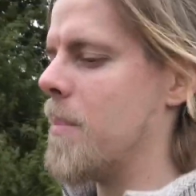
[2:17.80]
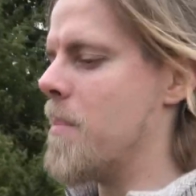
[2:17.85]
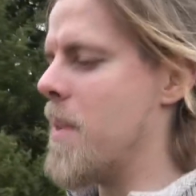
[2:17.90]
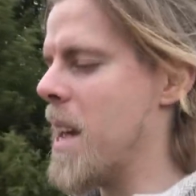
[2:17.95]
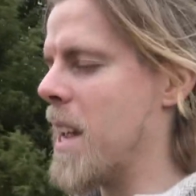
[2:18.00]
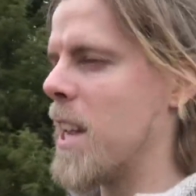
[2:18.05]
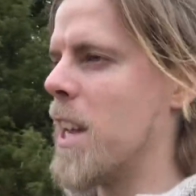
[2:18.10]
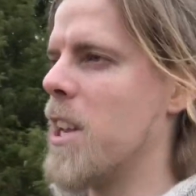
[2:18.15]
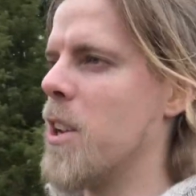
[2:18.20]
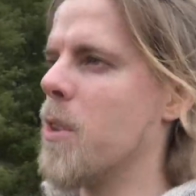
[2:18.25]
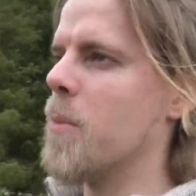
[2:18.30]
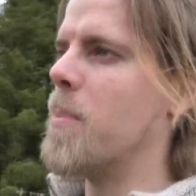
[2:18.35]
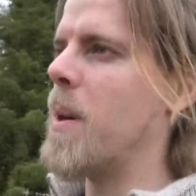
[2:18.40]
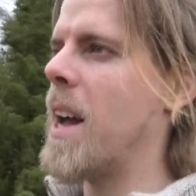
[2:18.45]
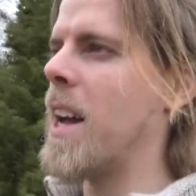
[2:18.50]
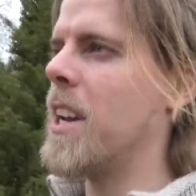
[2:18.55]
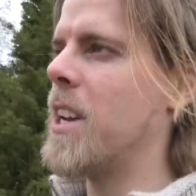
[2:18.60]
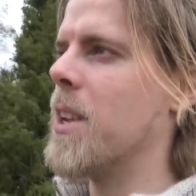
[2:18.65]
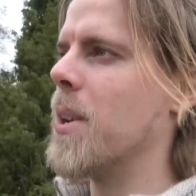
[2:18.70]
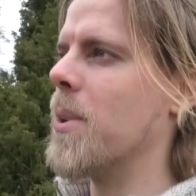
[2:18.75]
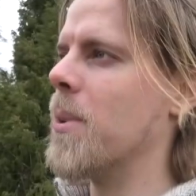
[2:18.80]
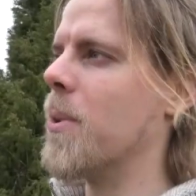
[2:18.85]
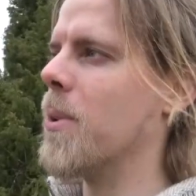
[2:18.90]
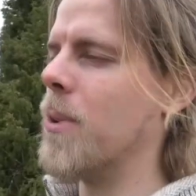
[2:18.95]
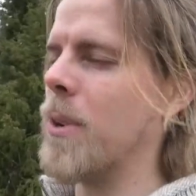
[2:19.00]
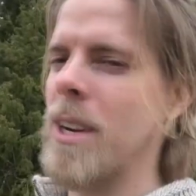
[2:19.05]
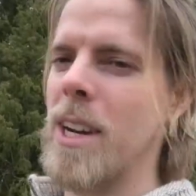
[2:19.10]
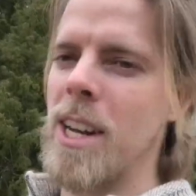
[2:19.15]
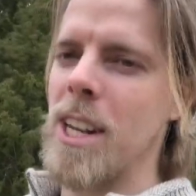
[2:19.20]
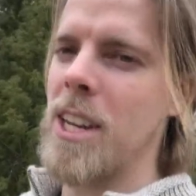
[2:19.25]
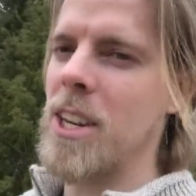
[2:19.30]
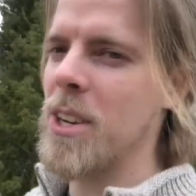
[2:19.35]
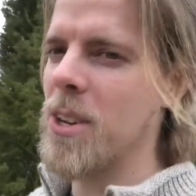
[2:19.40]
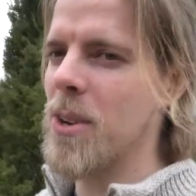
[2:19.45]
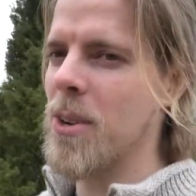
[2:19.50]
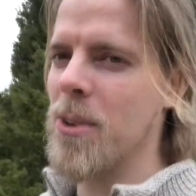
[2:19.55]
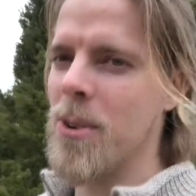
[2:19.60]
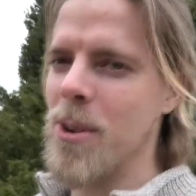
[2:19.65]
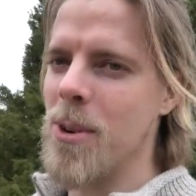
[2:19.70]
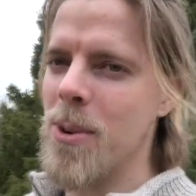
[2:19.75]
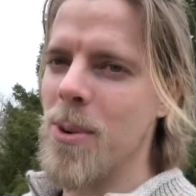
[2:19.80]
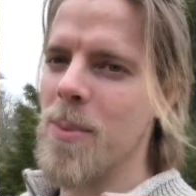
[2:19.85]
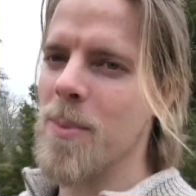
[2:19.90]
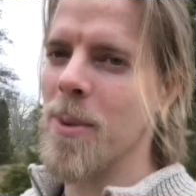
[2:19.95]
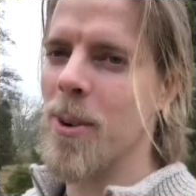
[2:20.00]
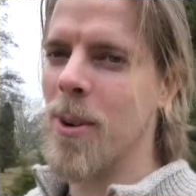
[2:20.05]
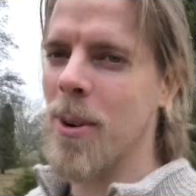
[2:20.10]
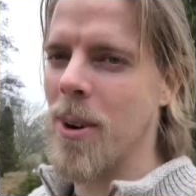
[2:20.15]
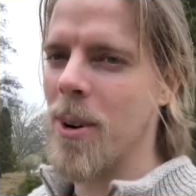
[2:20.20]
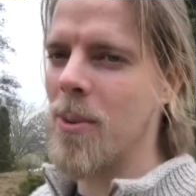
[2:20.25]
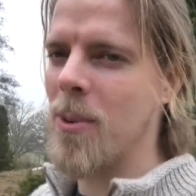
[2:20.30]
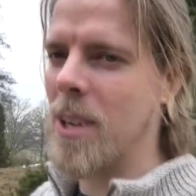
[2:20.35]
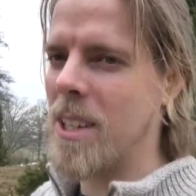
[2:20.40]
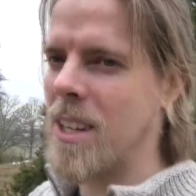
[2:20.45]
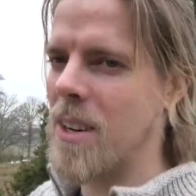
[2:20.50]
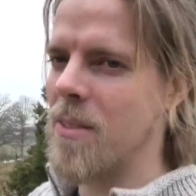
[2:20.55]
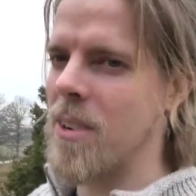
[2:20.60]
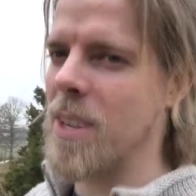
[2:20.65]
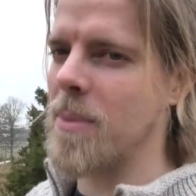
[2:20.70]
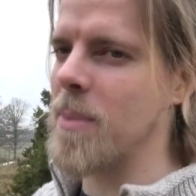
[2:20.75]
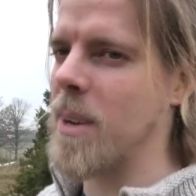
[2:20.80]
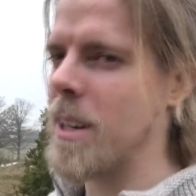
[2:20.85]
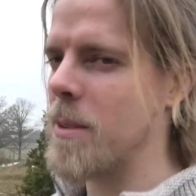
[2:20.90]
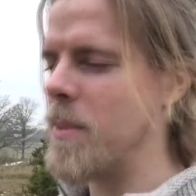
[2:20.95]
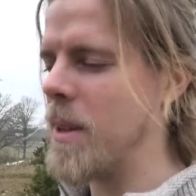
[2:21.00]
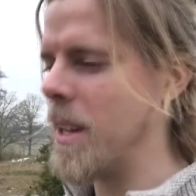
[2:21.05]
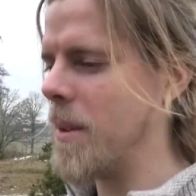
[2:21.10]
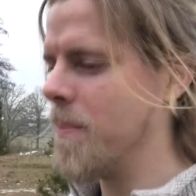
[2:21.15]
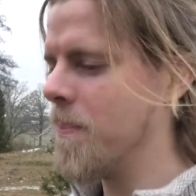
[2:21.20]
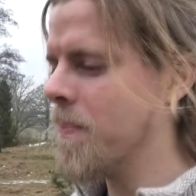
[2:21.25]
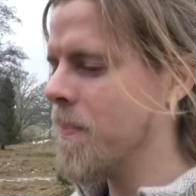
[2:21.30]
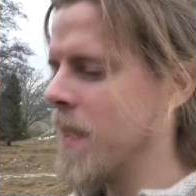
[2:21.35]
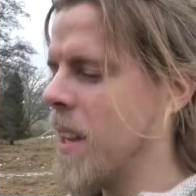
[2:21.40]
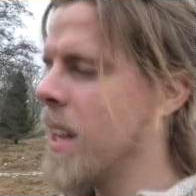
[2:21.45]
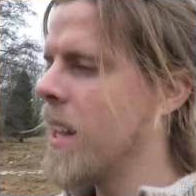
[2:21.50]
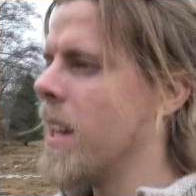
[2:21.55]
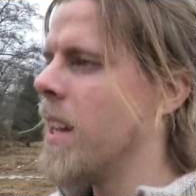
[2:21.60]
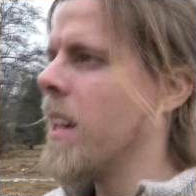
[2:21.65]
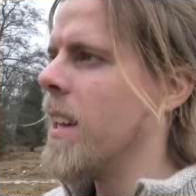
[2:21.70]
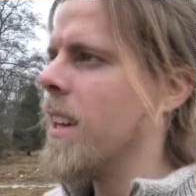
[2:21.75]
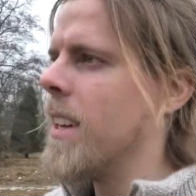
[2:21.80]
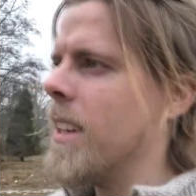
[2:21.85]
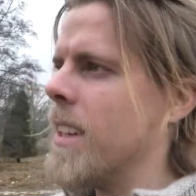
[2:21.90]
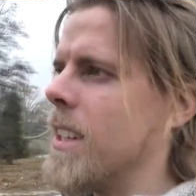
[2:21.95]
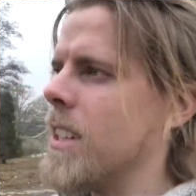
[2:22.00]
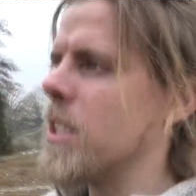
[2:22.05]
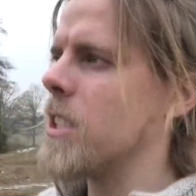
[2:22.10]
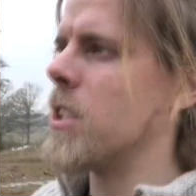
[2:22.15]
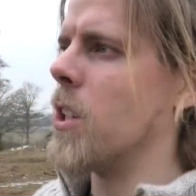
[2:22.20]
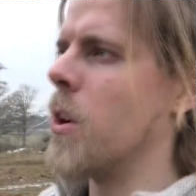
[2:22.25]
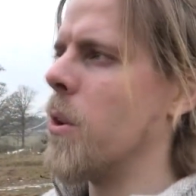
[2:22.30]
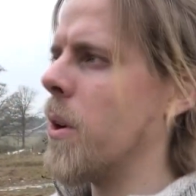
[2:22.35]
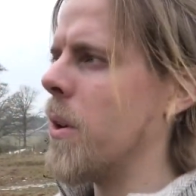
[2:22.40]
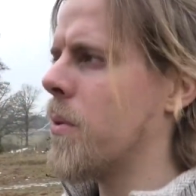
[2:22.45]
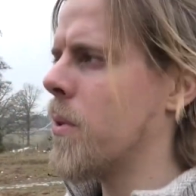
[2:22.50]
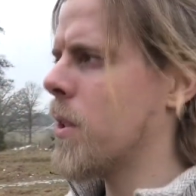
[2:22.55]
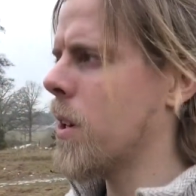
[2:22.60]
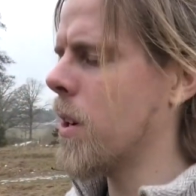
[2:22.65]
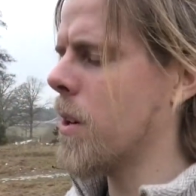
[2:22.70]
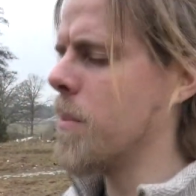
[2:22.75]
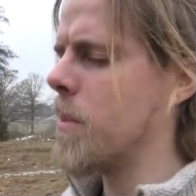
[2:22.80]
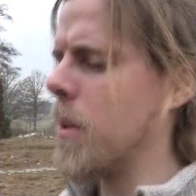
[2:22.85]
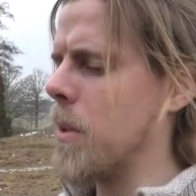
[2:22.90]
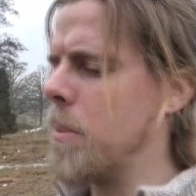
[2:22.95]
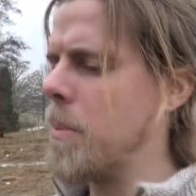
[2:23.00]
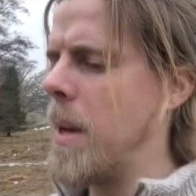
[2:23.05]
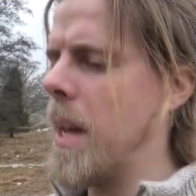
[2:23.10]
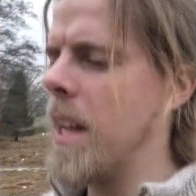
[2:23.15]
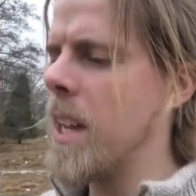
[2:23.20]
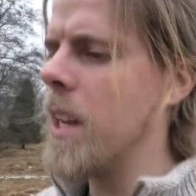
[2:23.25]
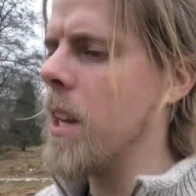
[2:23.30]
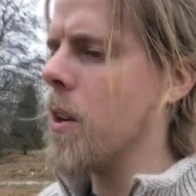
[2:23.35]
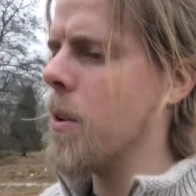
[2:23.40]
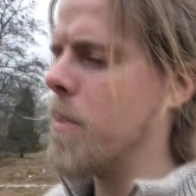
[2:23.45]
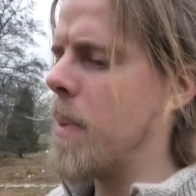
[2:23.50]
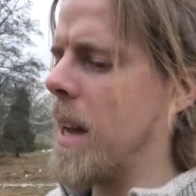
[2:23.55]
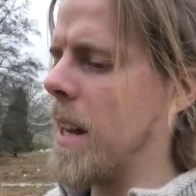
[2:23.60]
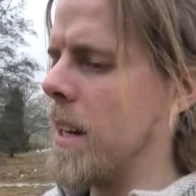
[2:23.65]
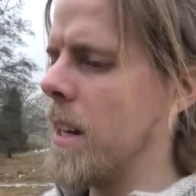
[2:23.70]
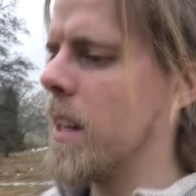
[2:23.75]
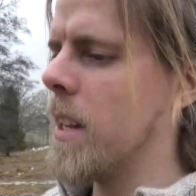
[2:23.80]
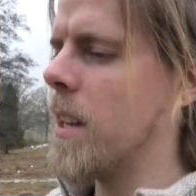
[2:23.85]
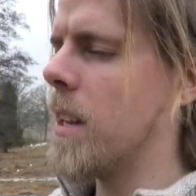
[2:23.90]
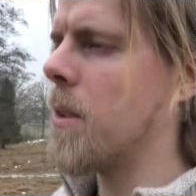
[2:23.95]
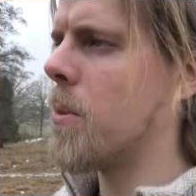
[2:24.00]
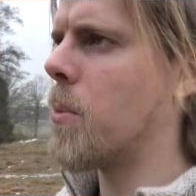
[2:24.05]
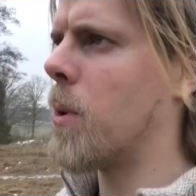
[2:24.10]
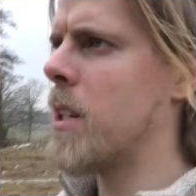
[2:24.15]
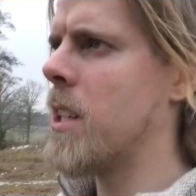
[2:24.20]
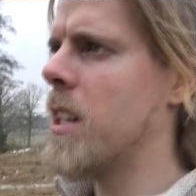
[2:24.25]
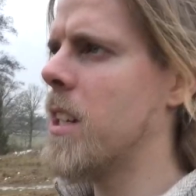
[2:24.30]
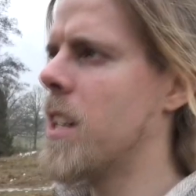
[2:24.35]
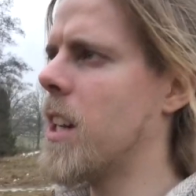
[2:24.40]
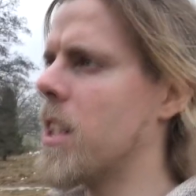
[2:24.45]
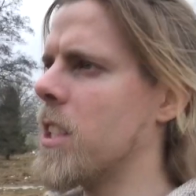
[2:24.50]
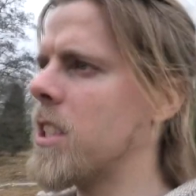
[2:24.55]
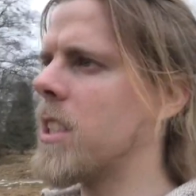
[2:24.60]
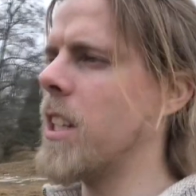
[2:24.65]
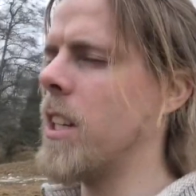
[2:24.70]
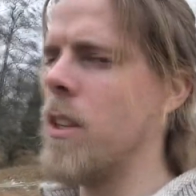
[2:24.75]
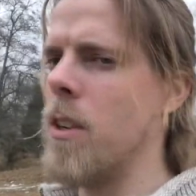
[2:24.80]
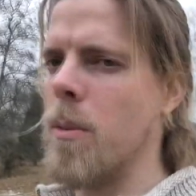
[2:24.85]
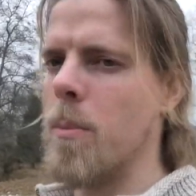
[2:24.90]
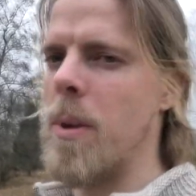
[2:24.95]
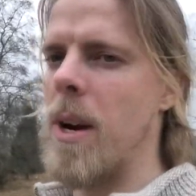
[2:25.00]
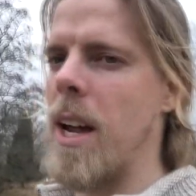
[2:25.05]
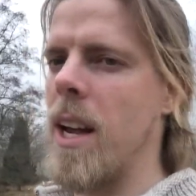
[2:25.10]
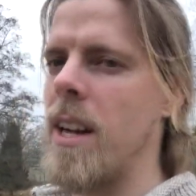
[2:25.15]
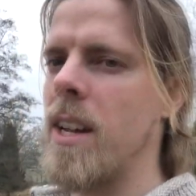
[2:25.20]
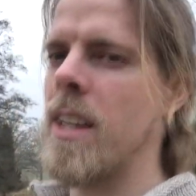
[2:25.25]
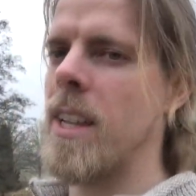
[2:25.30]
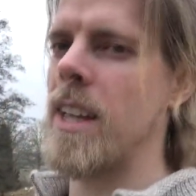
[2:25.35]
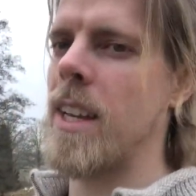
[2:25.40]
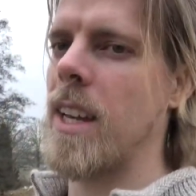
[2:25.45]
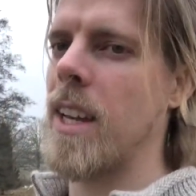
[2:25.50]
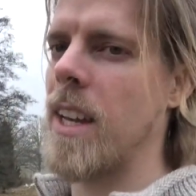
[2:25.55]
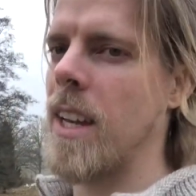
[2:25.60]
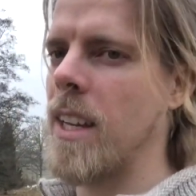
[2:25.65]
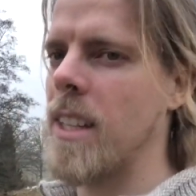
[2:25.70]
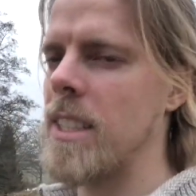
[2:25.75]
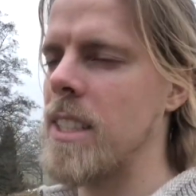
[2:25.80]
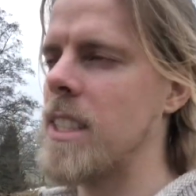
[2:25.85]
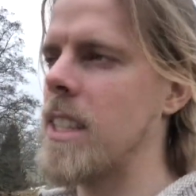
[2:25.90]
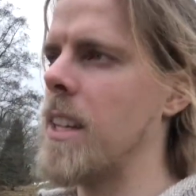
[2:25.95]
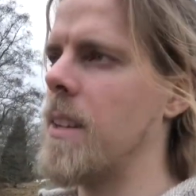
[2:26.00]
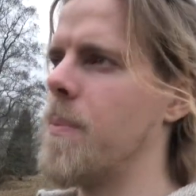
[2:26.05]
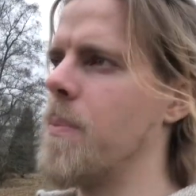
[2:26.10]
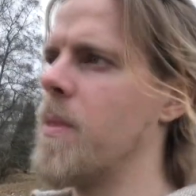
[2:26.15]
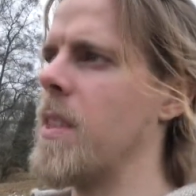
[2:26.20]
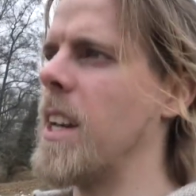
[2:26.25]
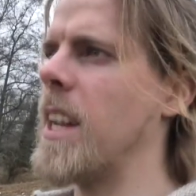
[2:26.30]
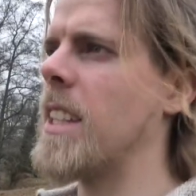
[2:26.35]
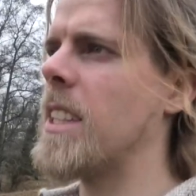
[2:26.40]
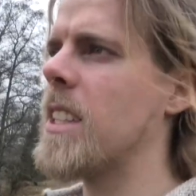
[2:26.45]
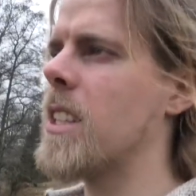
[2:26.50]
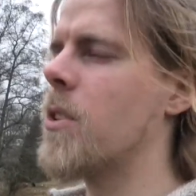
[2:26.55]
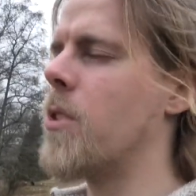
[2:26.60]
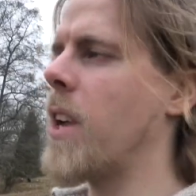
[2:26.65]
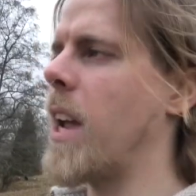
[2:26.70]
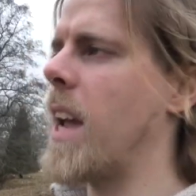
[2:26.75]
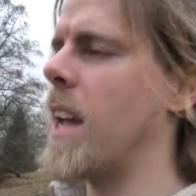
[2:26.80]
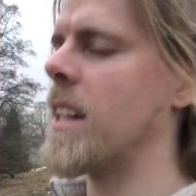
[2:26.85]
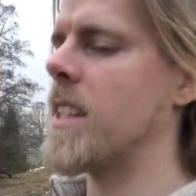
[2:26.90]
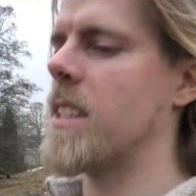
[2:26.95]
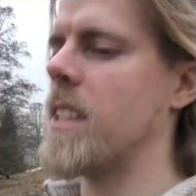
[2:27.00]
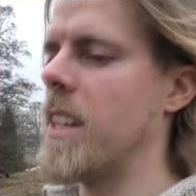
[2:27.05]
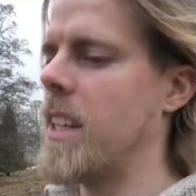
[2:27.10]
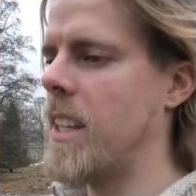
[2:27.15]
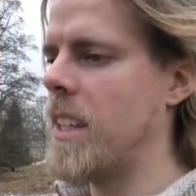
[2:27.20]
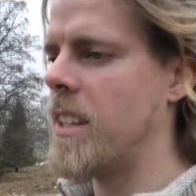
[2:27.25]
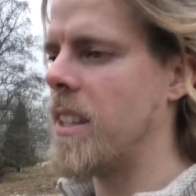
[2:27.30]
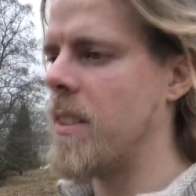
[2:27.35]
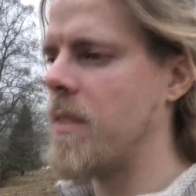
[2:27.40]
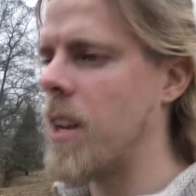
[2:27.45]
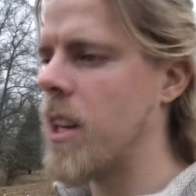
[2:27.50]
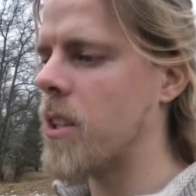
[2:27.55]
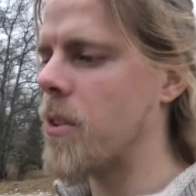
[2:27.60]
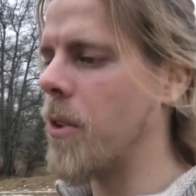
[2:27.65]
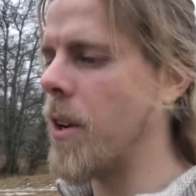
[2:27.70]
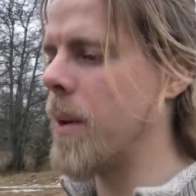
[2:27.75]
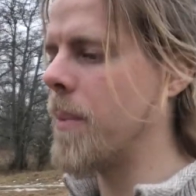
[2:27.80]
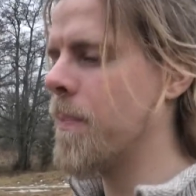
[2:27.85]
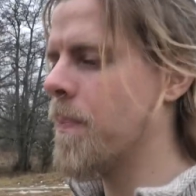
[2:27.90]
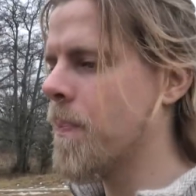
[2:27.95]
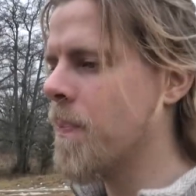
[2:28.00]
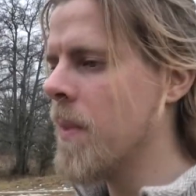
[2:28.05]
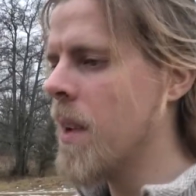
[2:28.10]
making your bed or cleaning your room or whatever it might be. So if we're talking about making your bed, what it does in your brain is that it creates an easy victory.